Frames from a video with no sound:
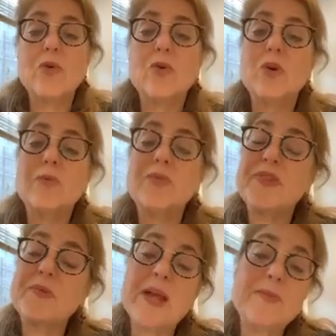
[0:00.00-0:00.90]
or
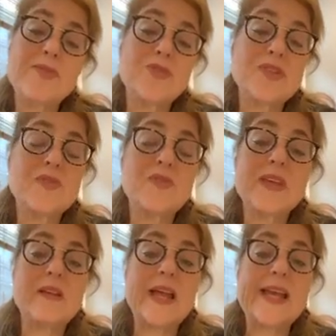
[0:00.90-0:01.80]
sometimes you just
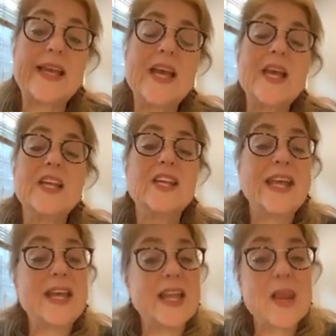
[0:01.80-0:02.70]
feel like you
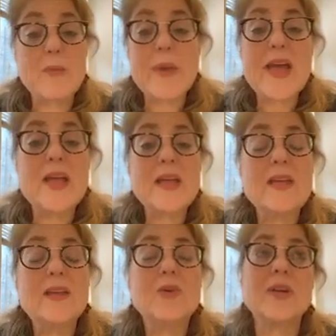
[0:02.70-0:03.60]
can't get out of
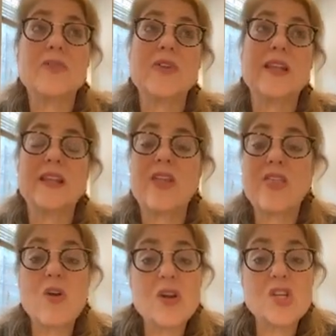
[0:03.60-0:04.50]
bed, or you're feeling
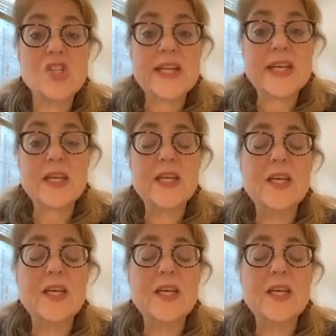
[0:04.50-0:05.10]
lethargic.